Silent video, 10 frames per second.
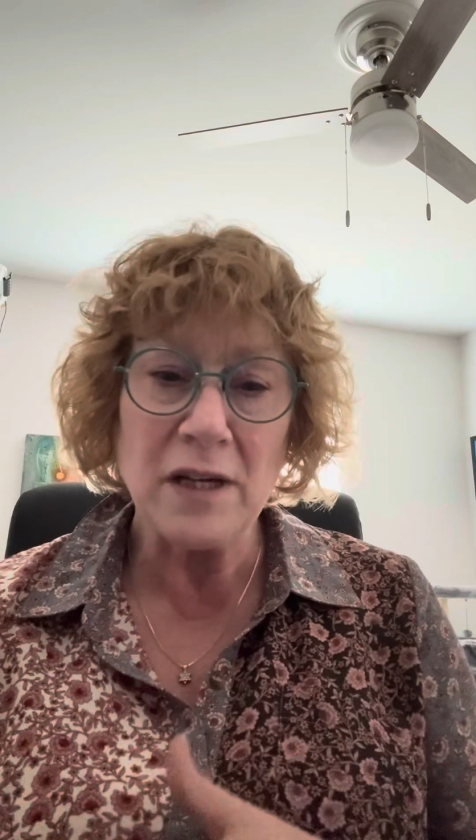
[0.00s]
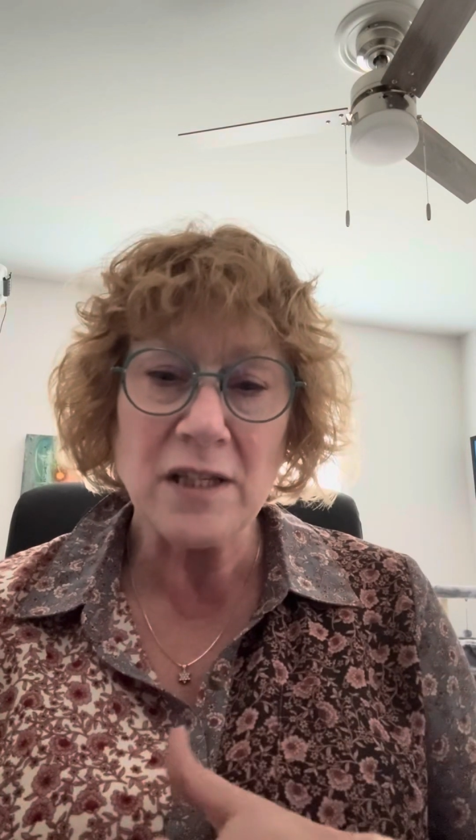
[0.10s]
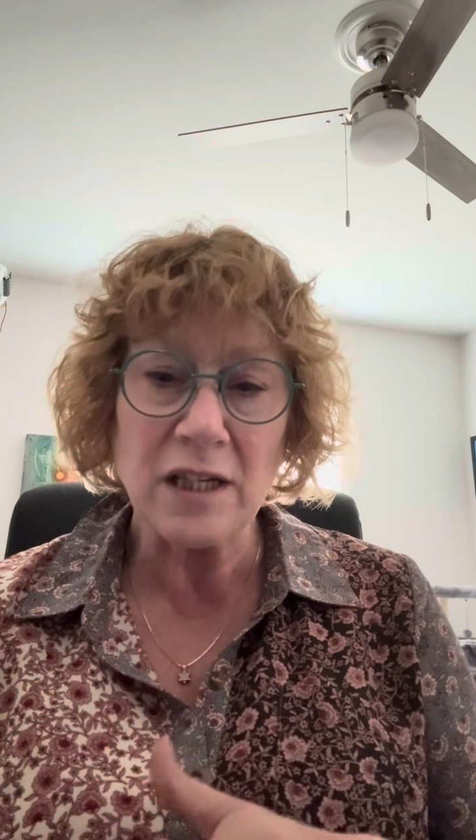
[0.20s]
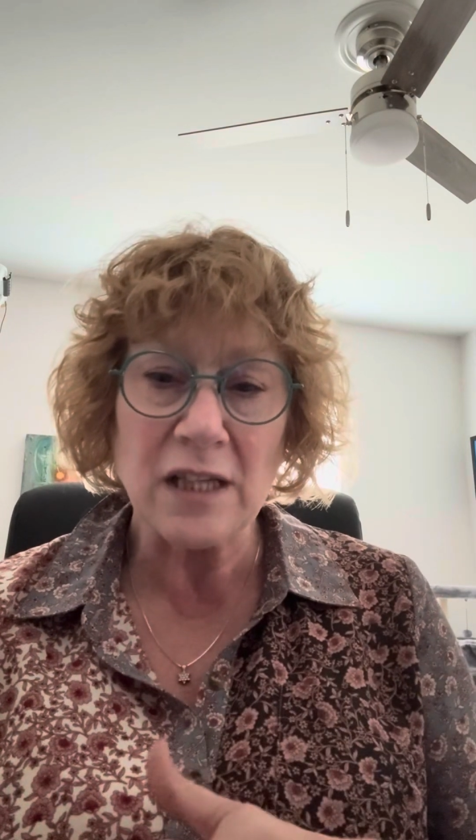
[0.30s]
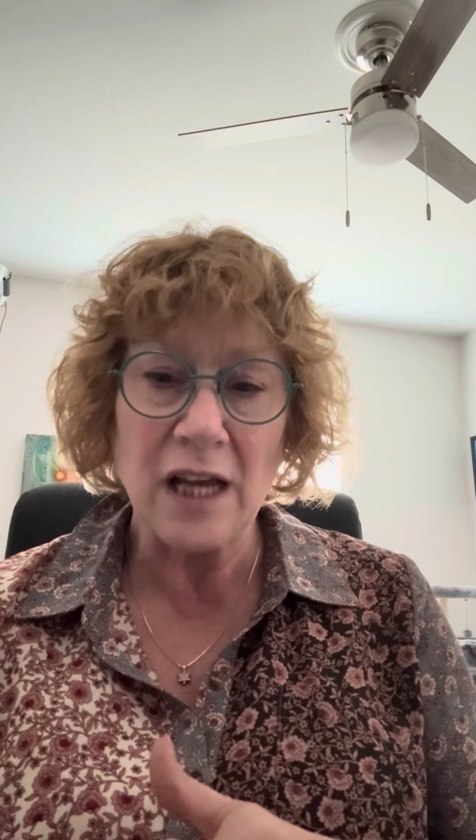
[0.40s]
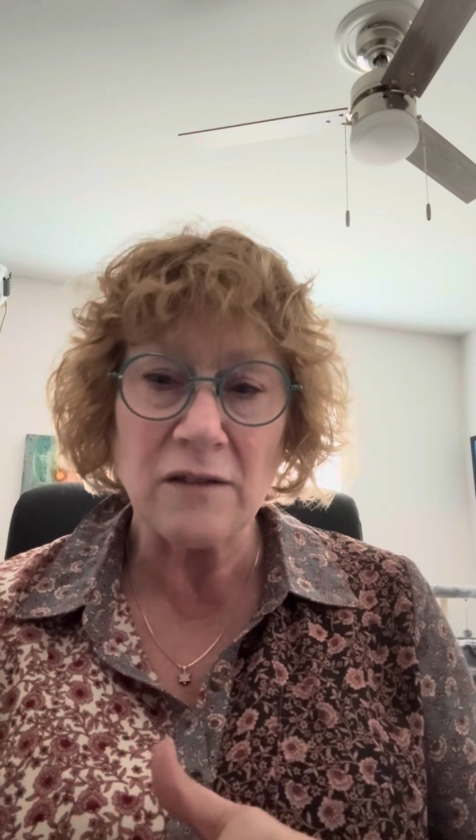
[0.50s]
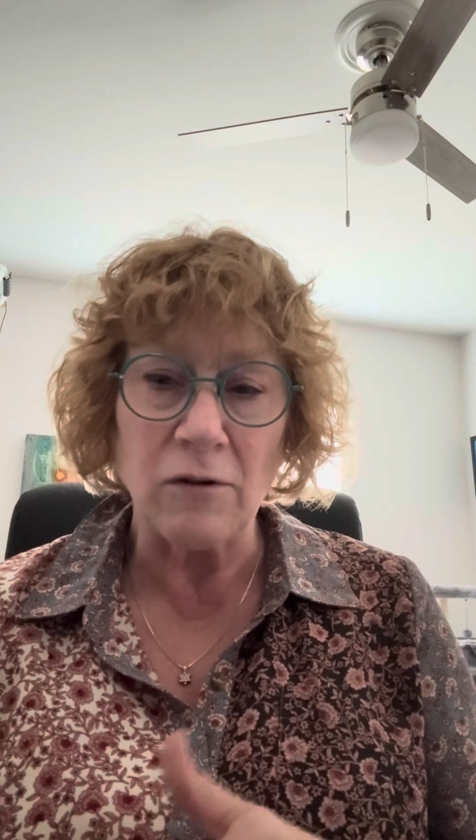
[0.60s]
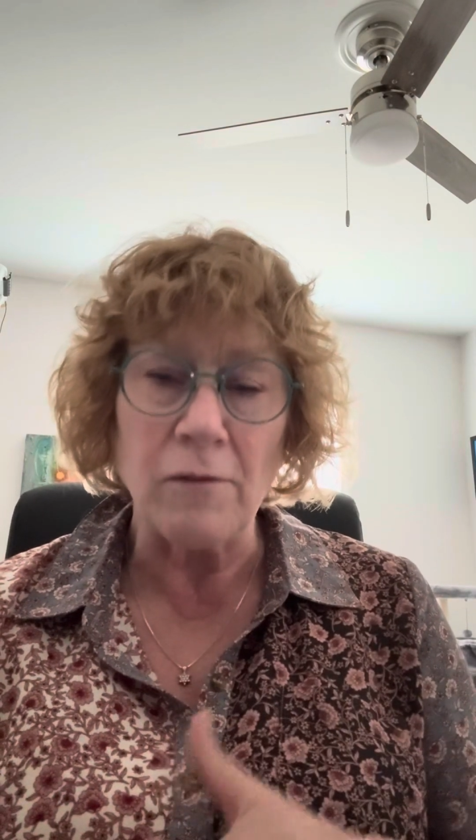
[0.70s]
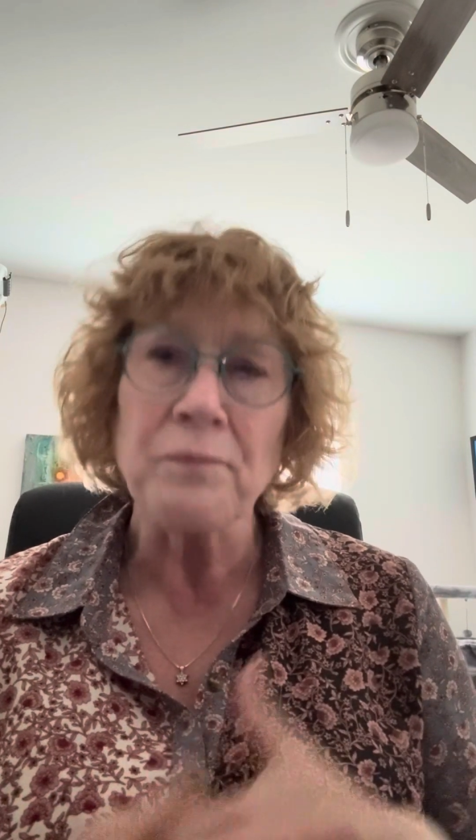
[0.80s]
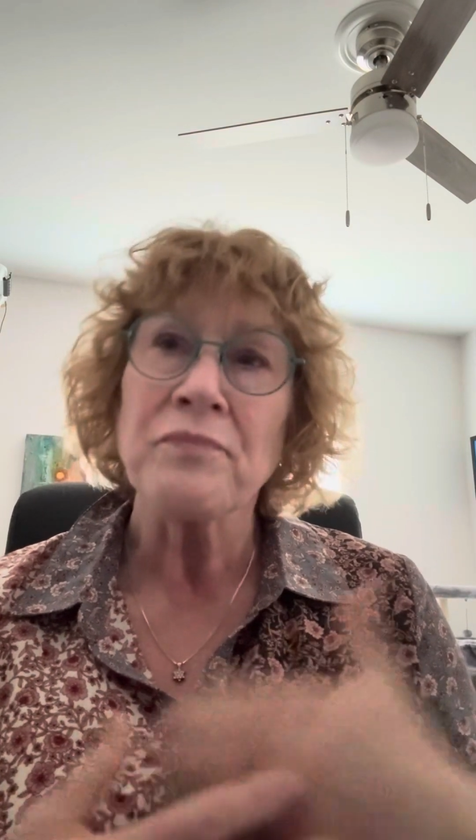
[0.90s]

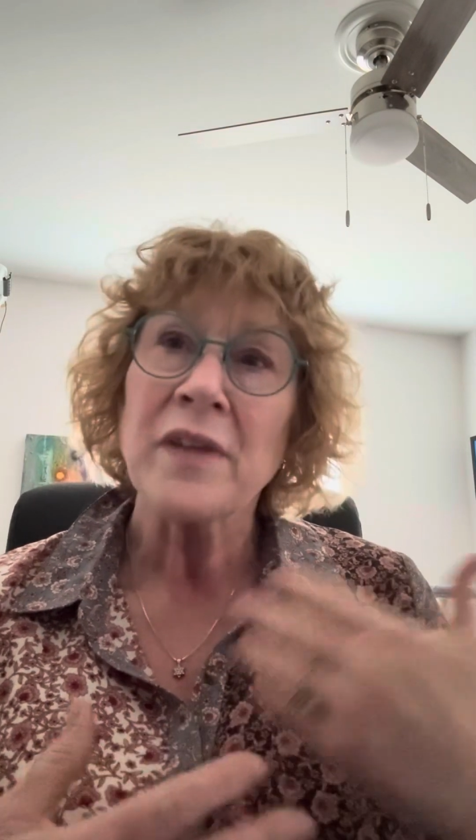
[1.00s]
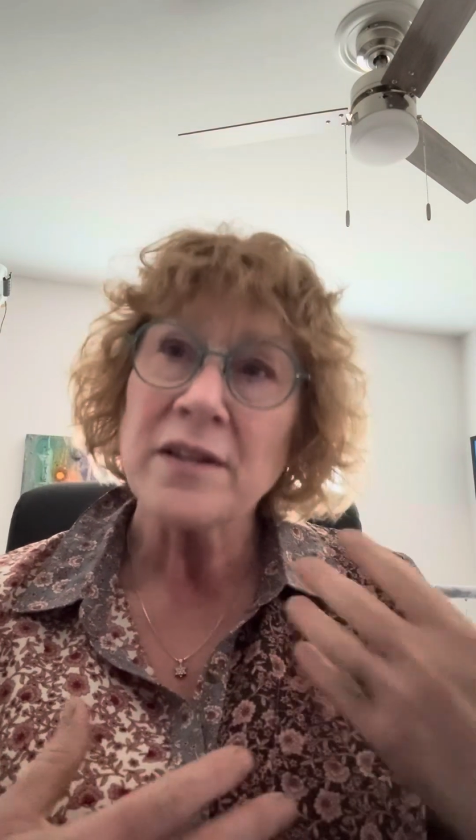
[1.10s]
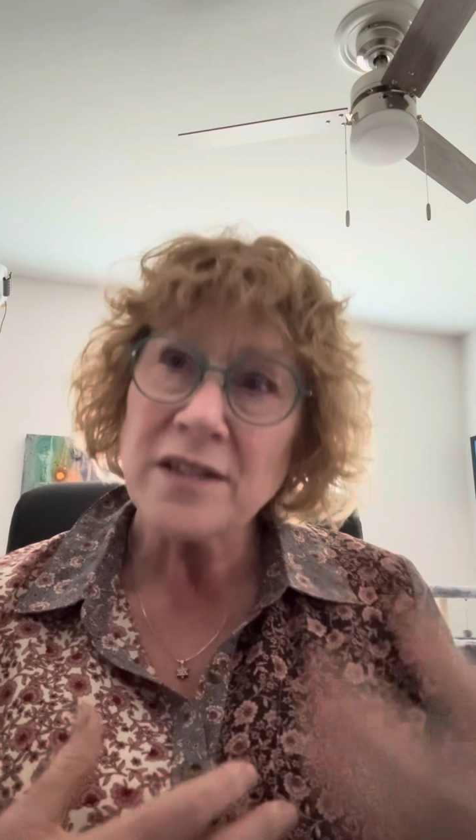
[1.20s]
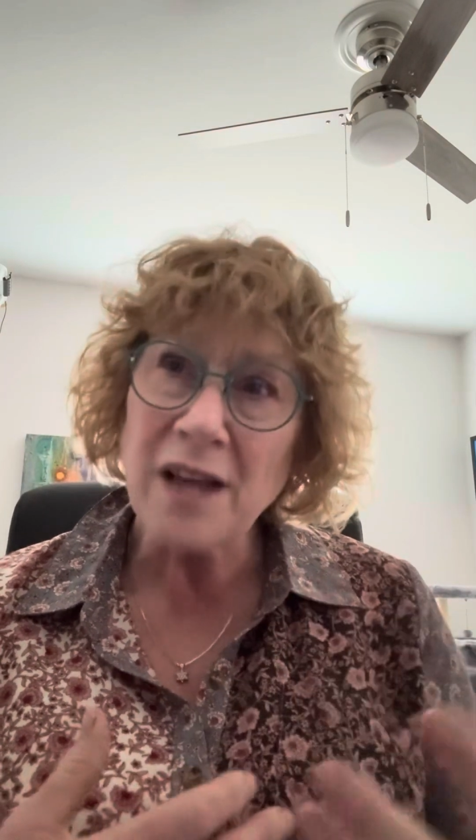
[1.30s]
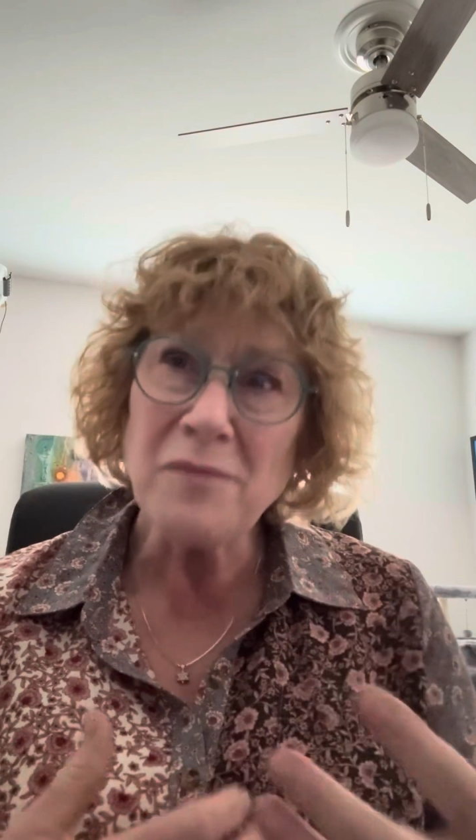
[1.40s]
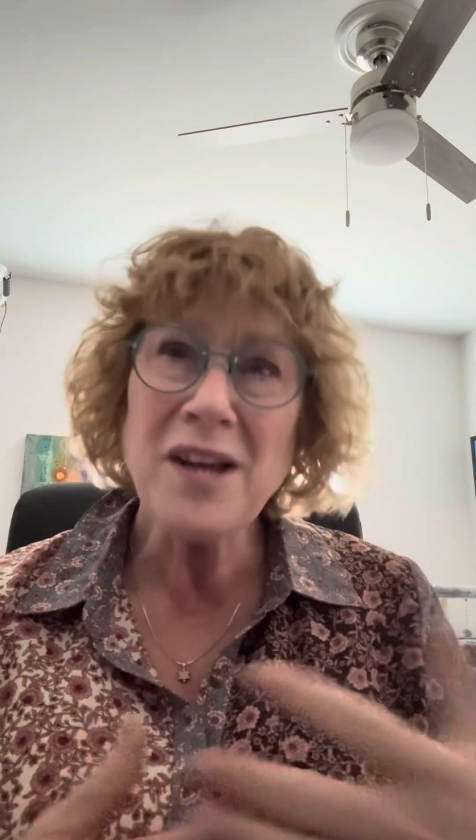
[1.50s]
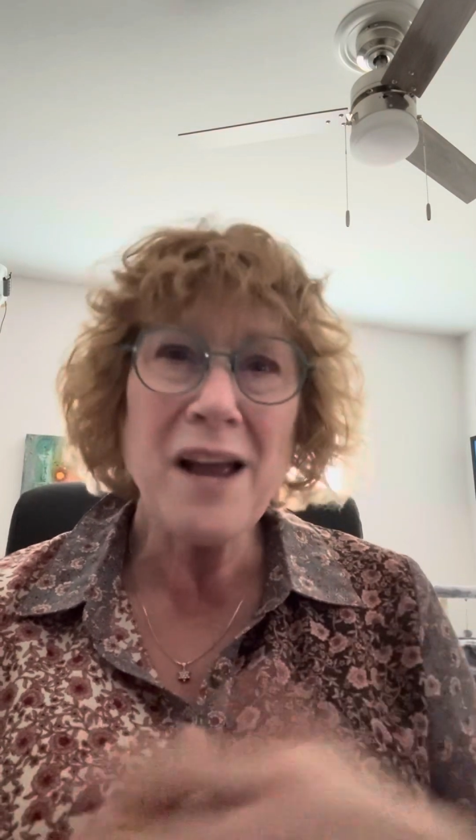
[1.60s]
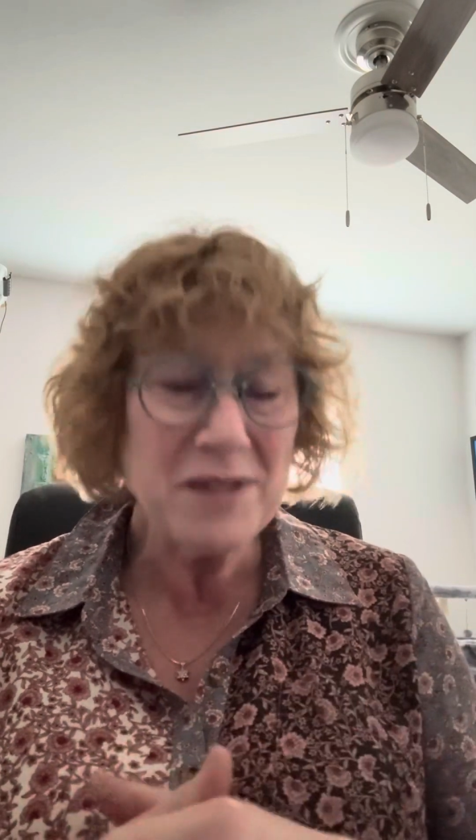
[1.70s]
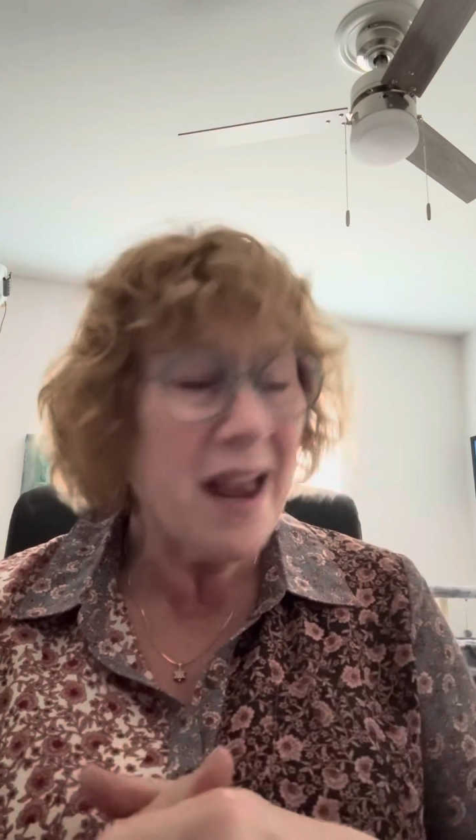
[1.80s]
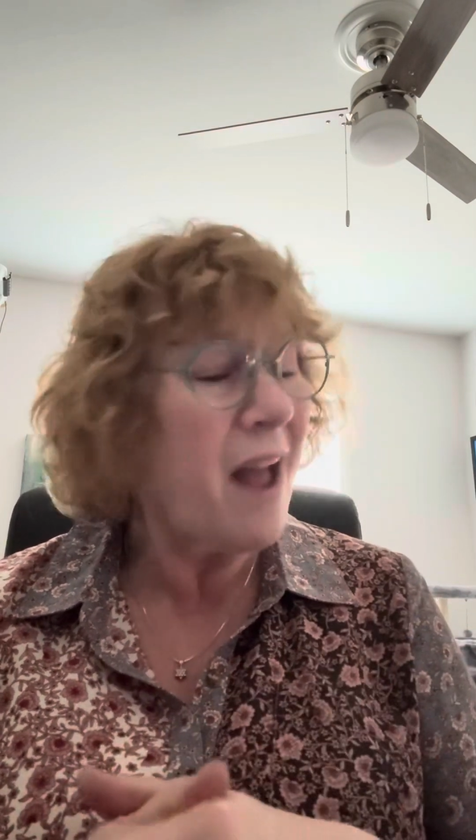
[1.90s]
successful. Sometimes